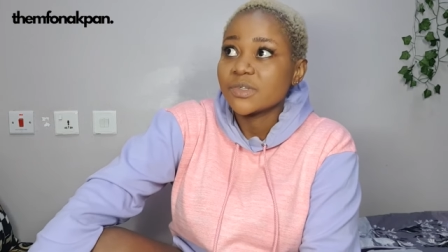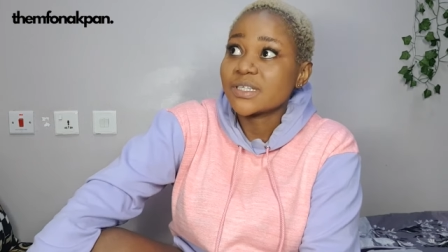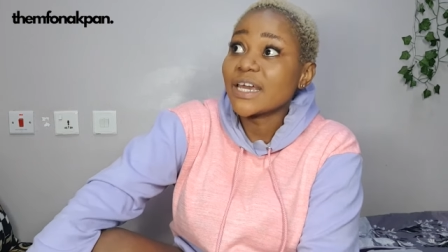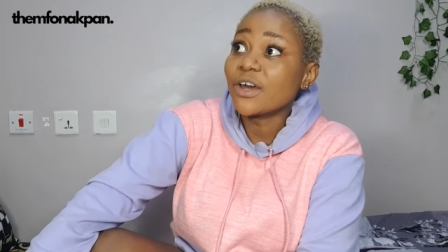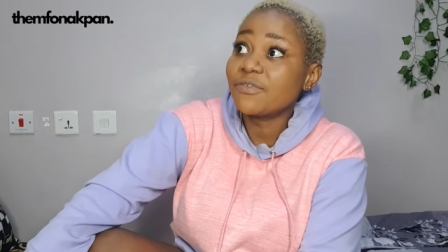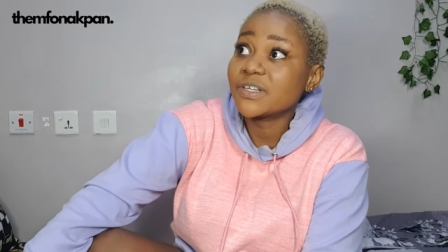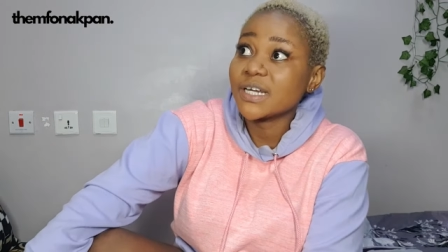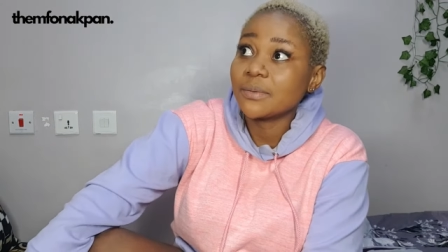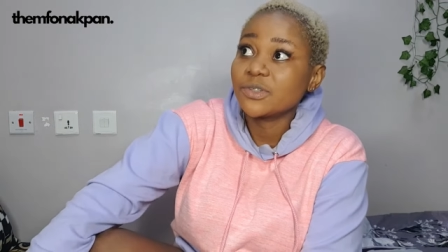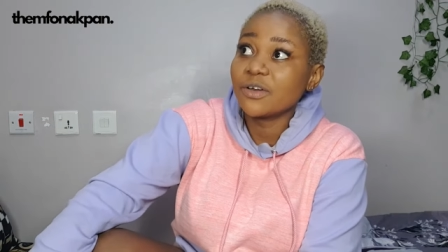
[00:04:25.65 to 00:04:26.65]
Sorry, don't fix
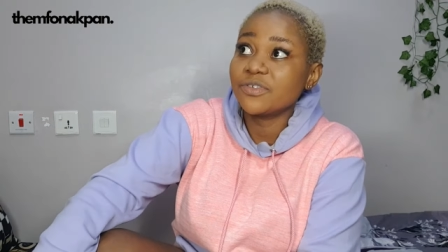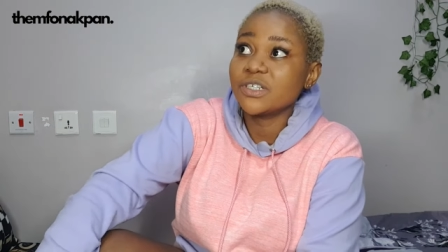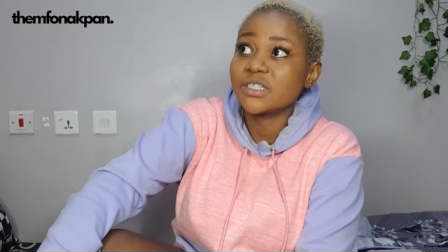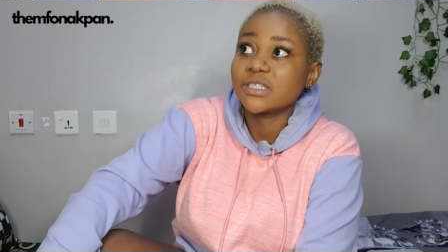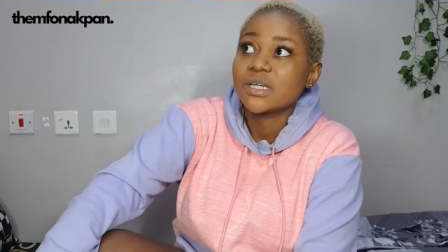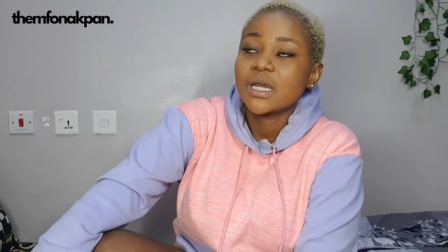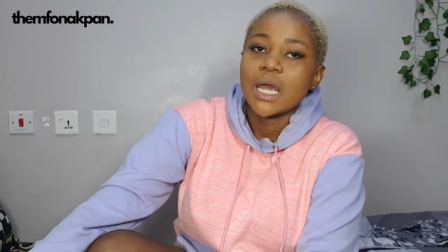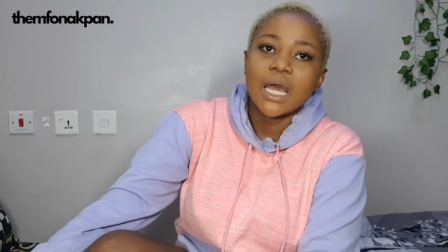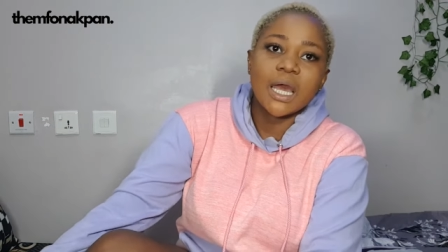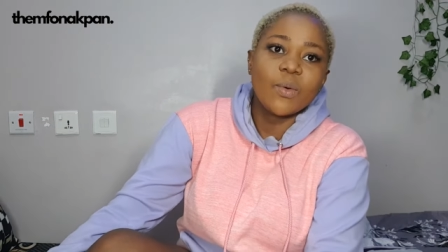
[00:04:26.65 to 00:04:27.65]
them. Don't finish
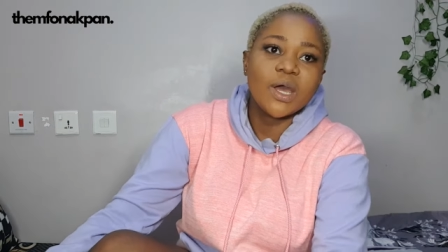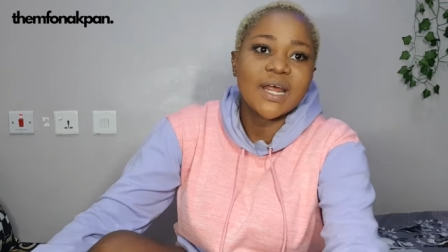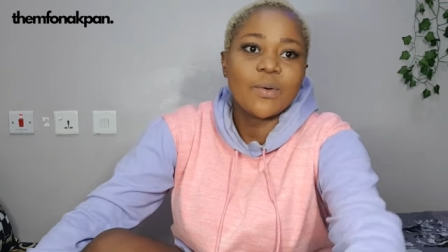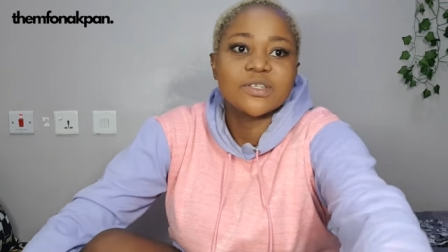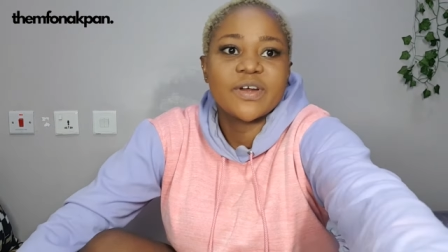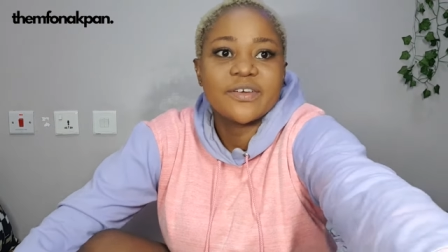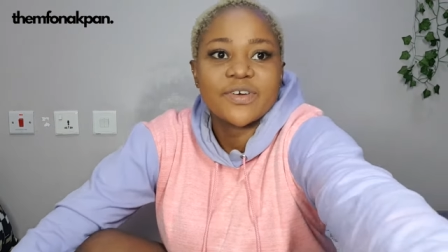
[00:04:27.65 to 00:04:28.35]
wait, that was very